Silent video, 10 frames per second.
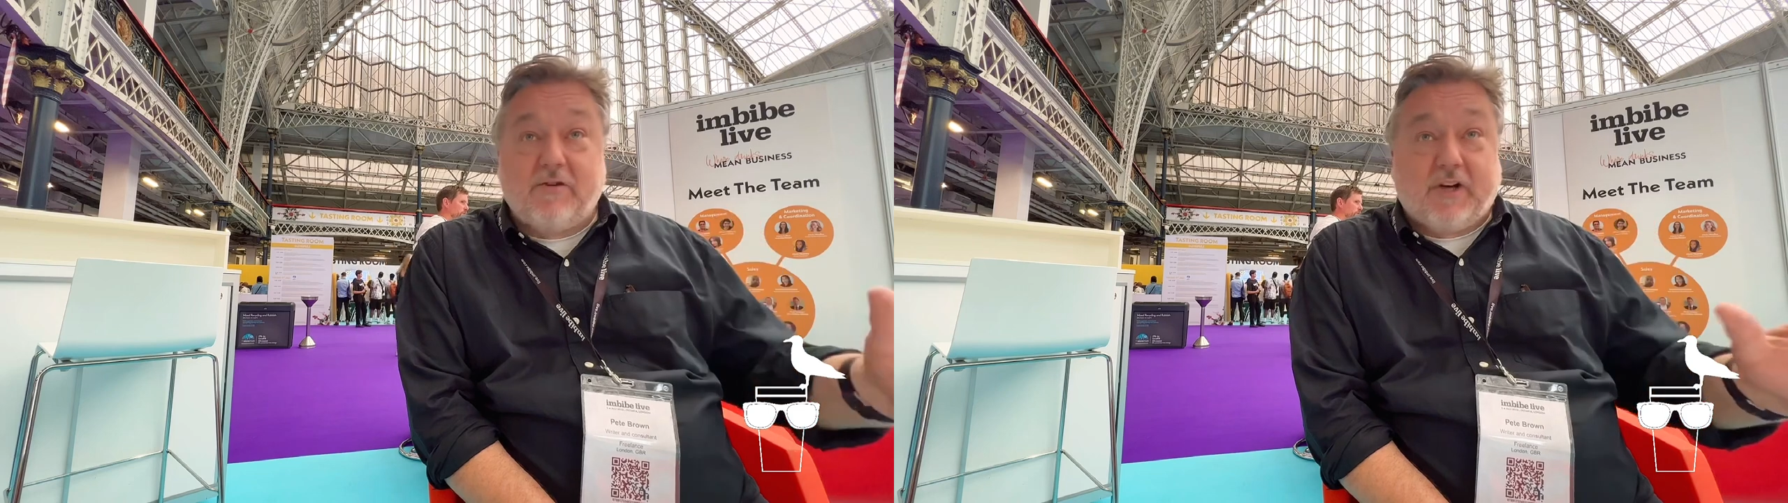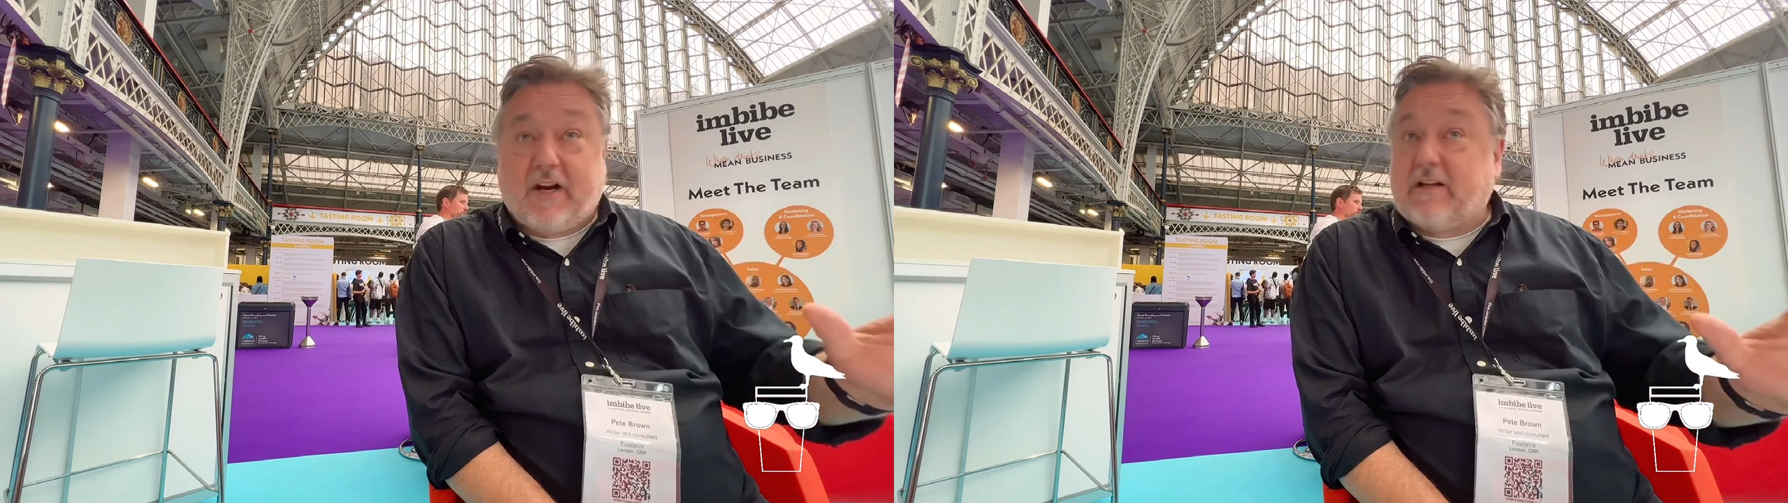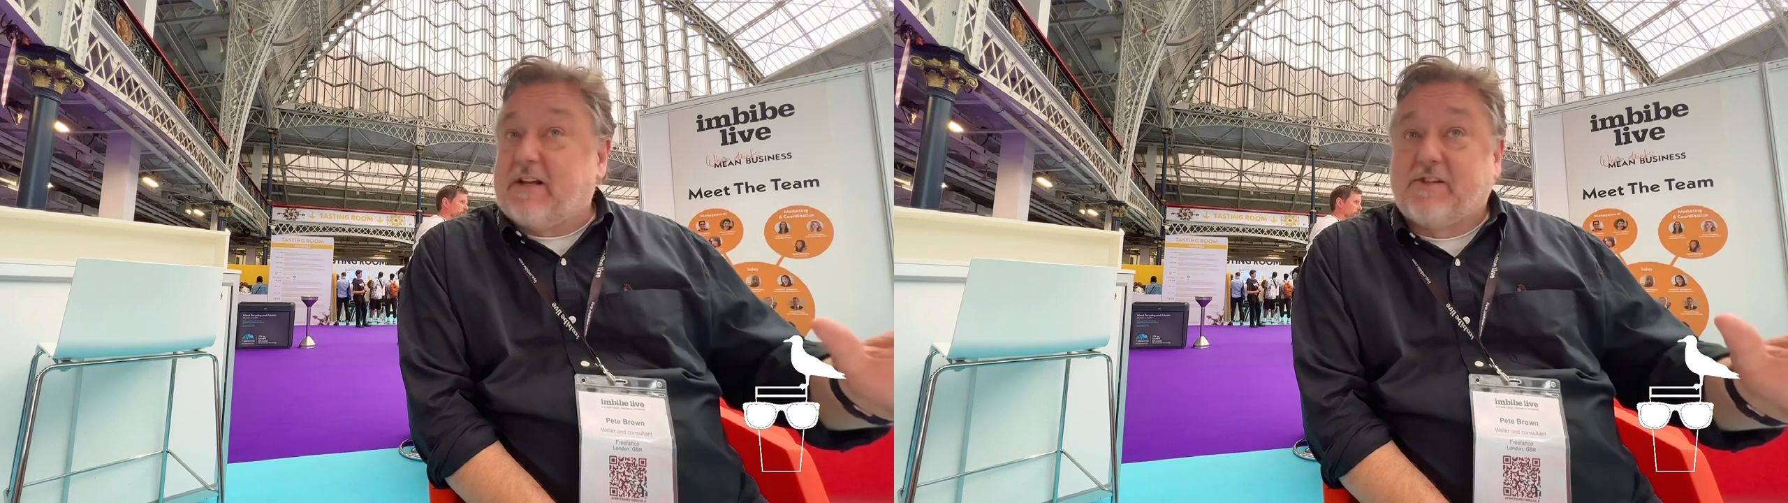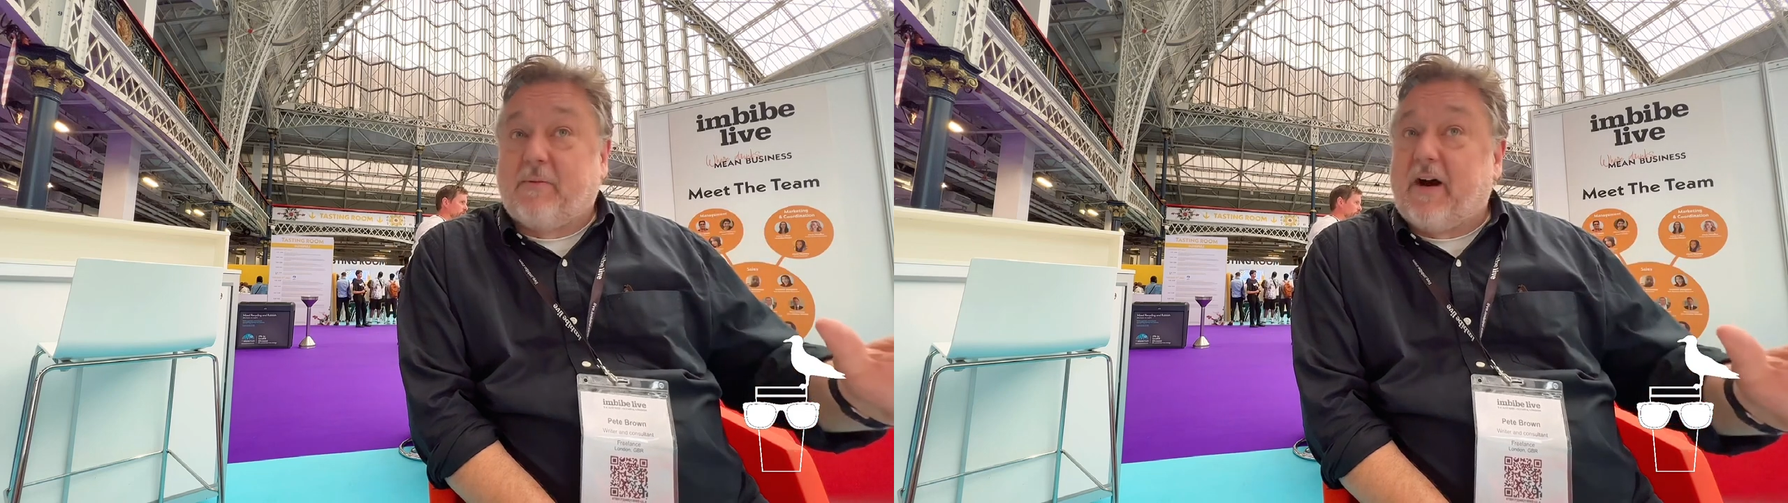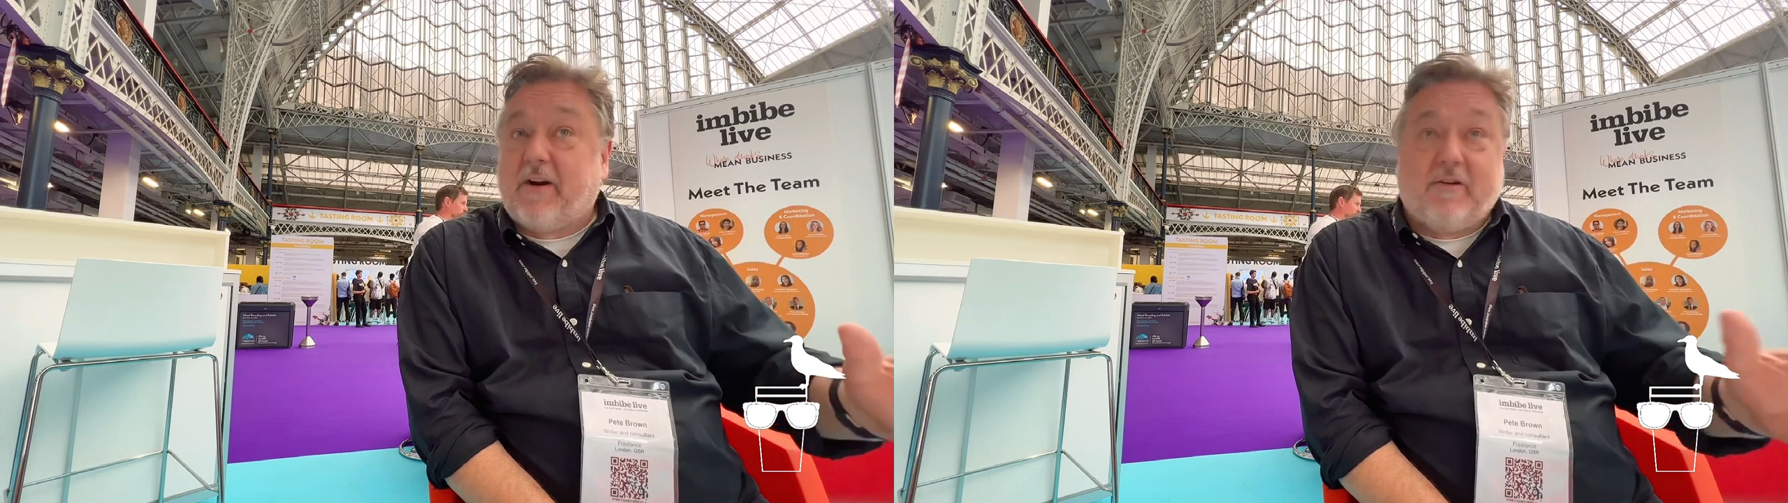drink a glass of
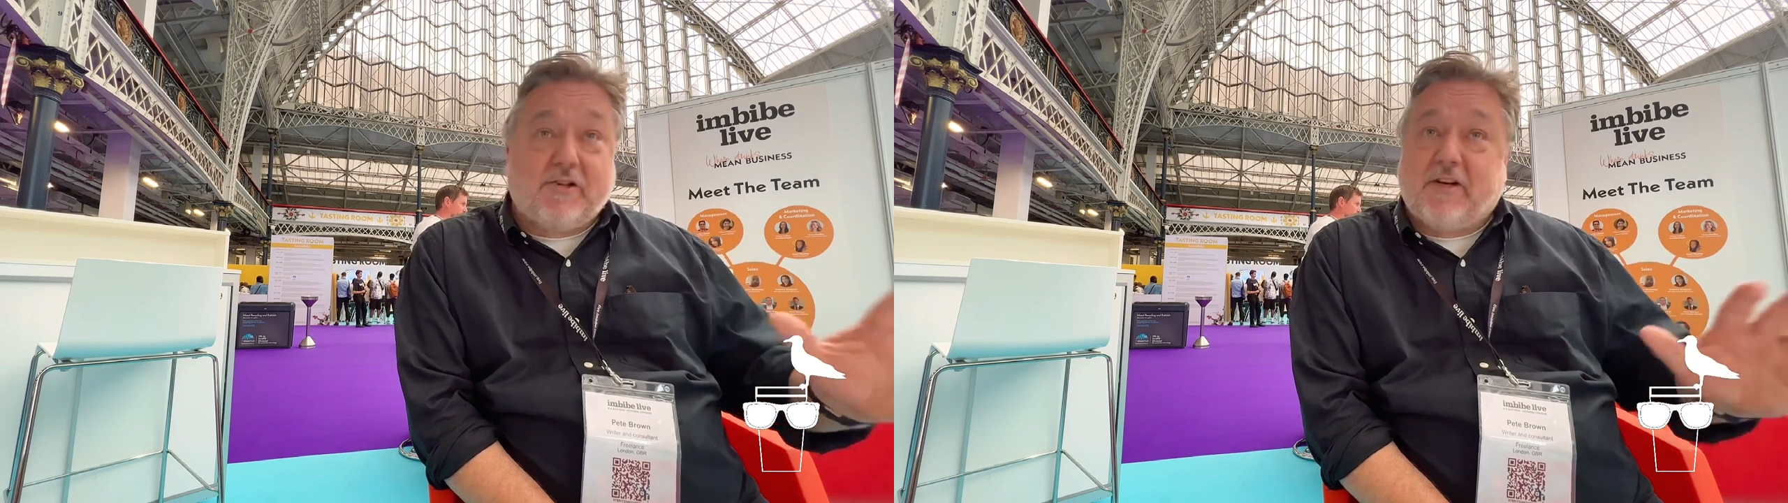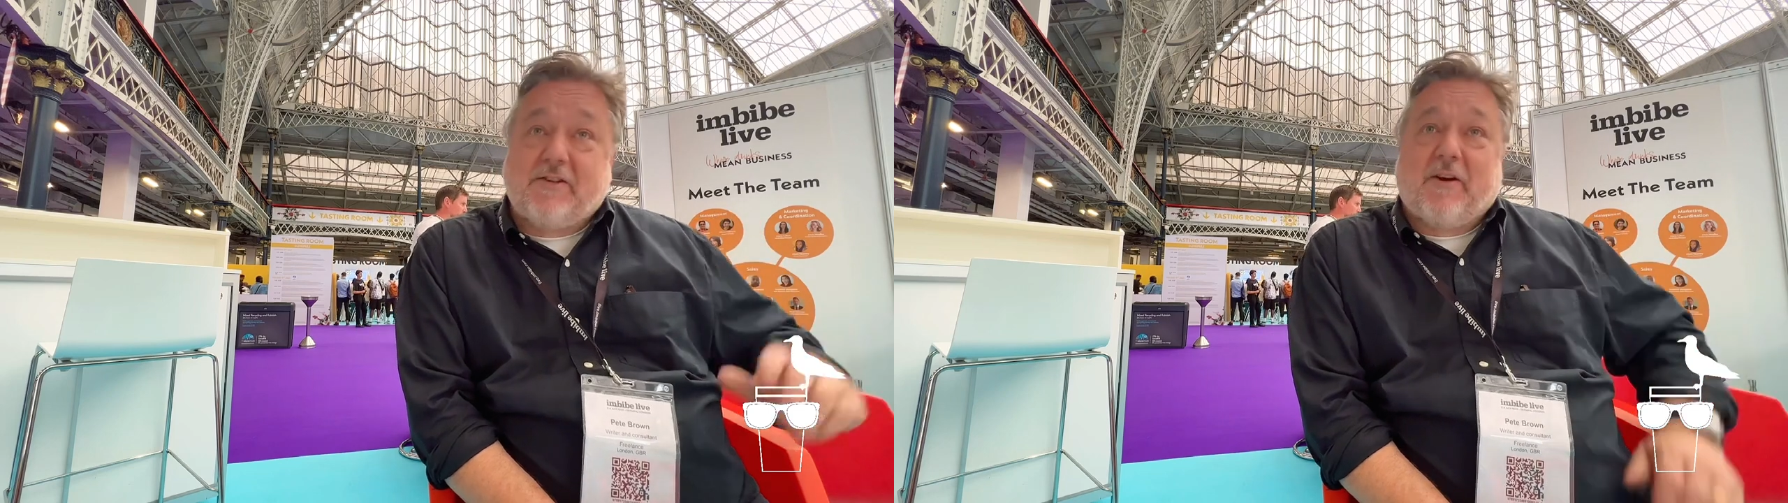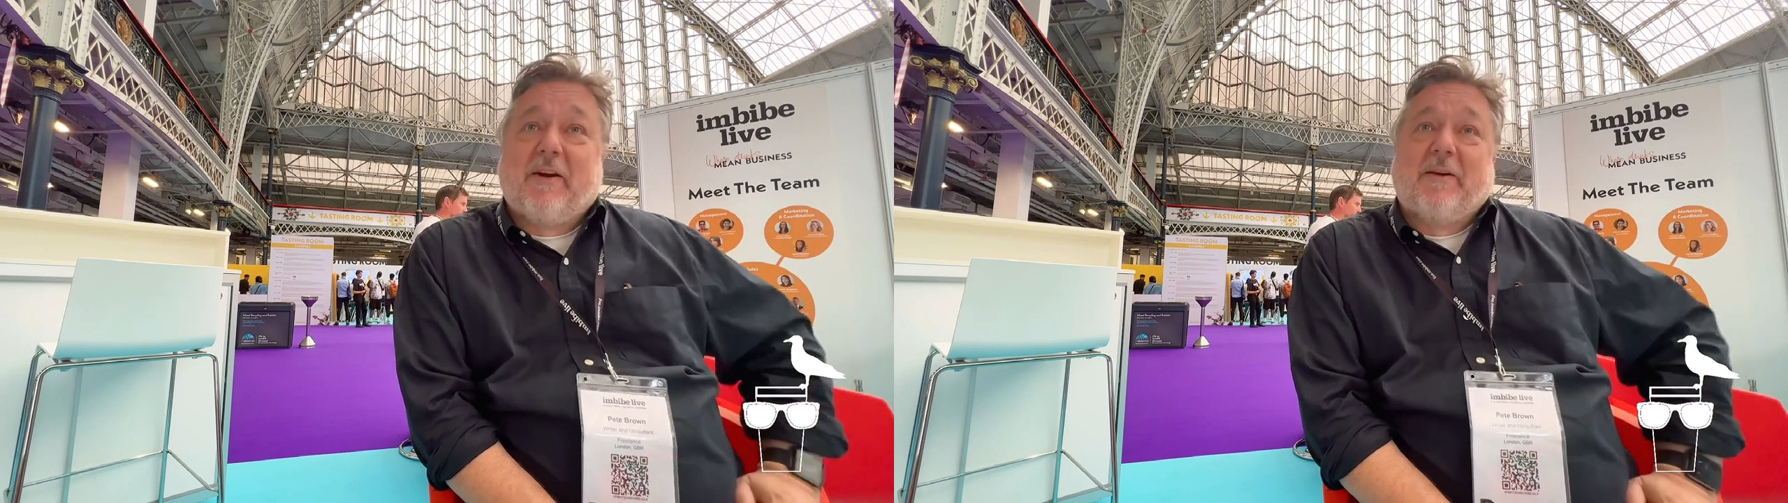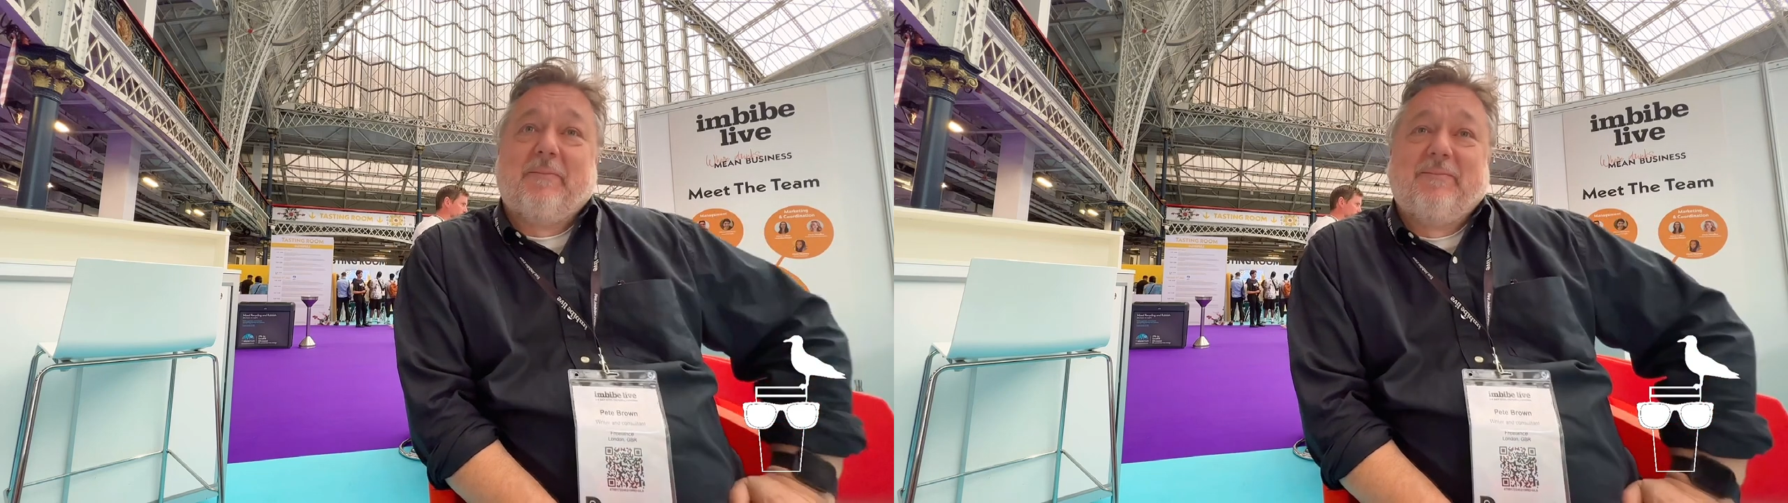wine or a gin and tonic.